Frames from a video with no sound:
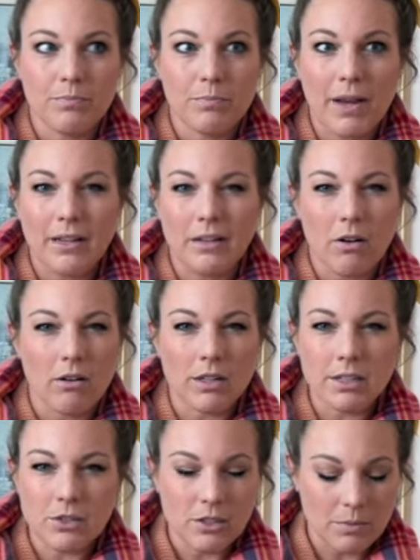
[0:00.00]
back in
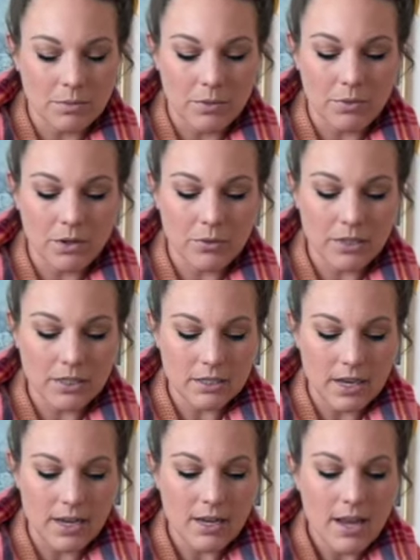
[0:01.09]
August or September, I want to
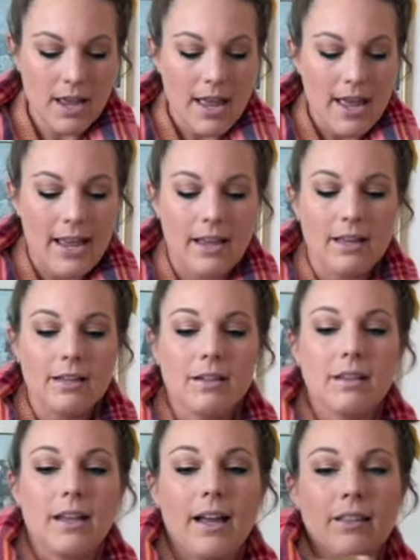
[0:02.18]
say, and
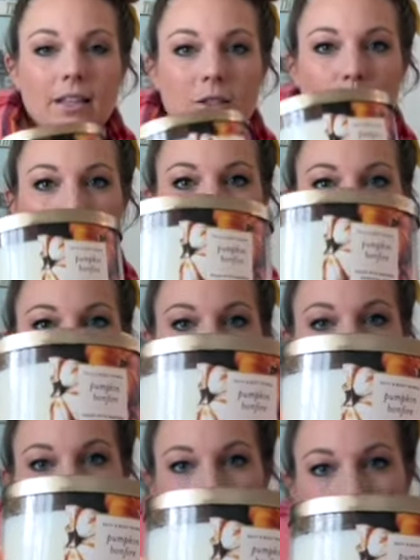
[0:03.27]
they had this one. So this
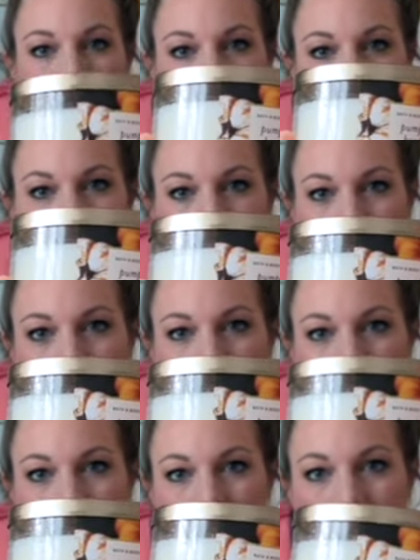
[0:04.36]
is Pumpkin
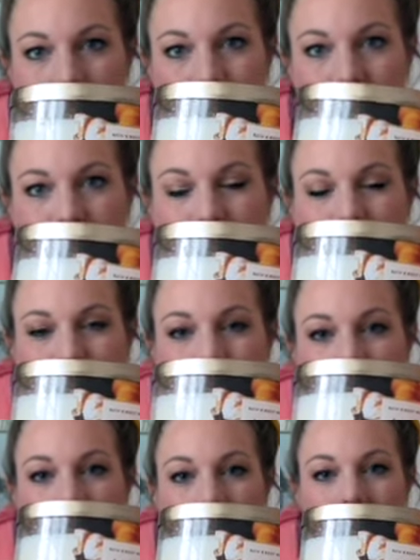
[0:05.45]
Bonfire.
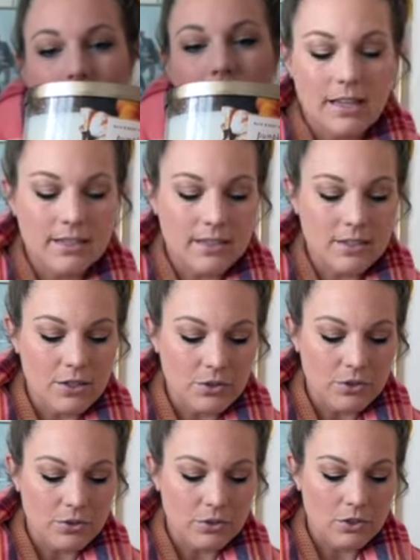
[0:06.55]
It says the
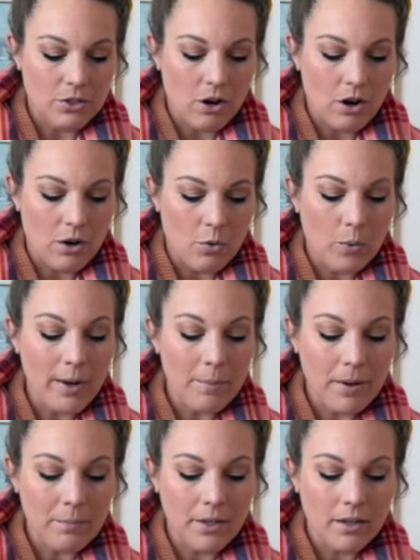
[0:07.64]
notes are white
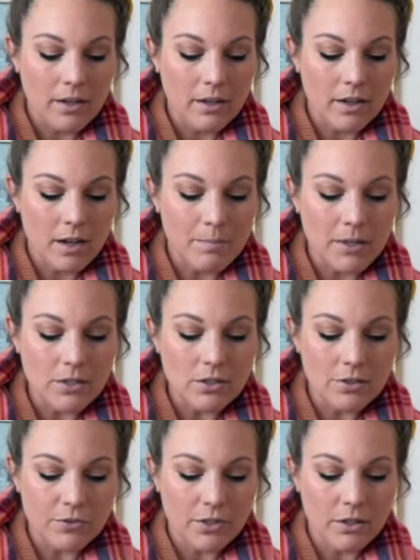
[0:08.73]
pumpkin, a bundle
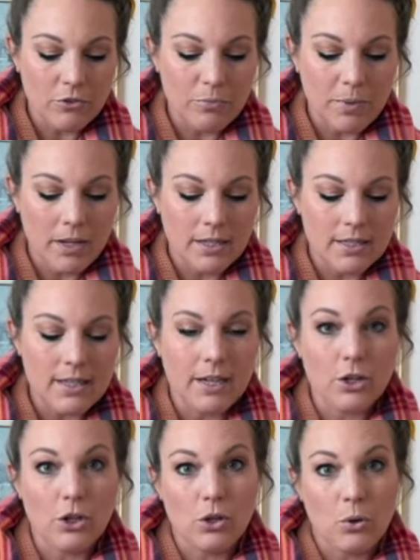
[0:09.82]
of clove buds,
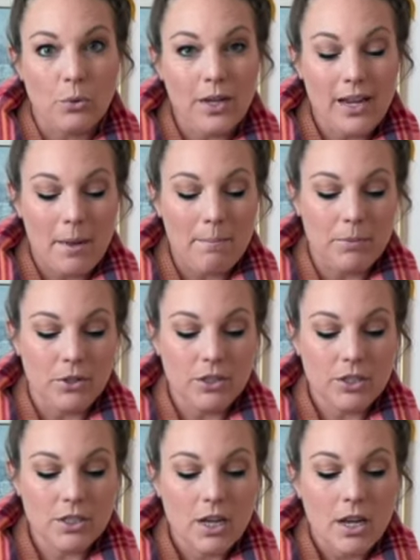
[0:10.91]
and glowing
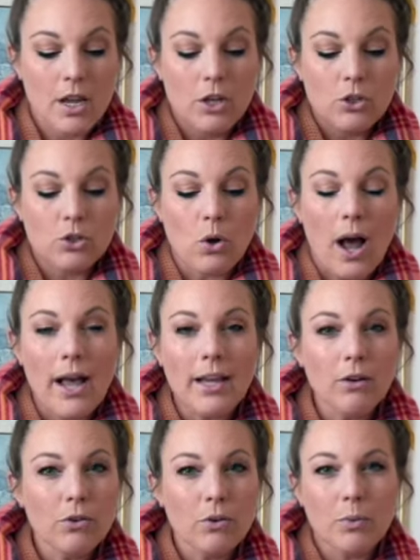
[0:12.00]
embers. So I
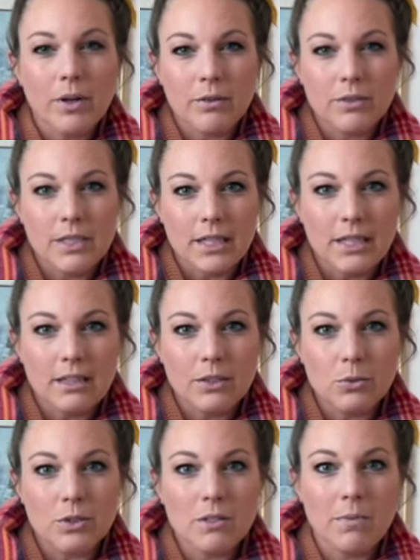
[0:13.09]
don't know what I was thinking this
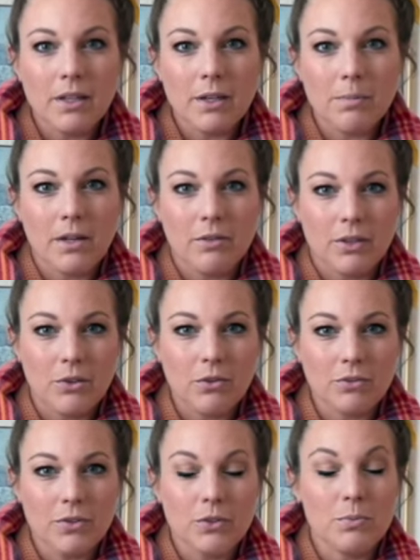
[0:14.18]
would smell like, but I read the
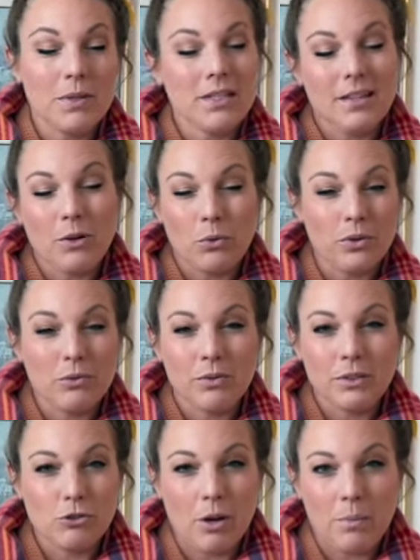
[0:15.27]
reviews because I only really
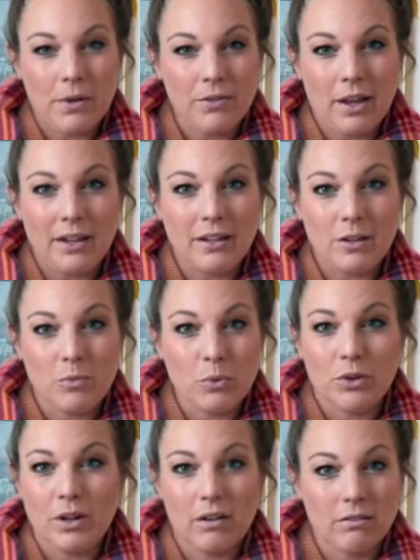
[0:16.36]
shop online
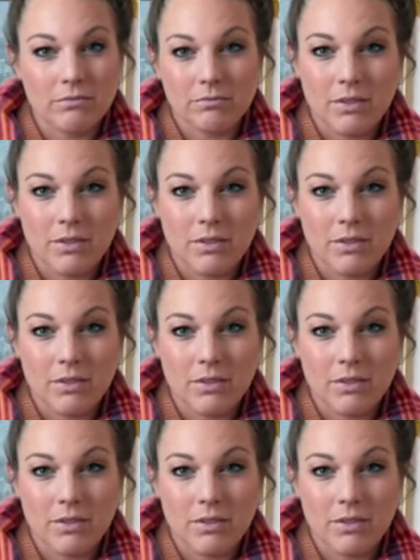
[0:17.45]
anymore. I don't